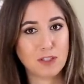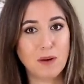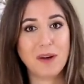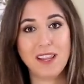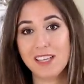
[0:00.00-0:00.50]

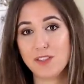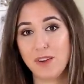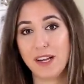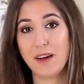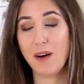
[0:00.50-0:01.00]
So in this
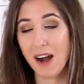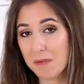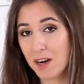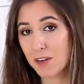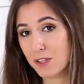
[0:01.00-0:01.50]
video,
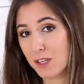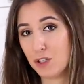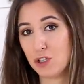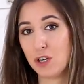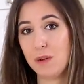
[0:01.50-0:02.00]
I'm not only
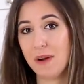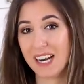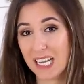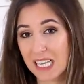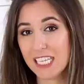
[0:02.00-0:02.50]
going to show you how
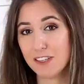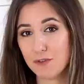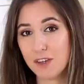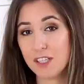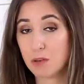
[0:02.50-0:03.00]
to clean a
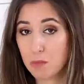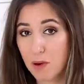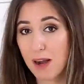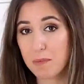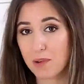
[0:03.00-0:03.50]
fridge
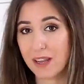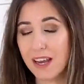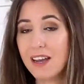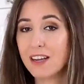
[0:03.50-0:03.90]
properly,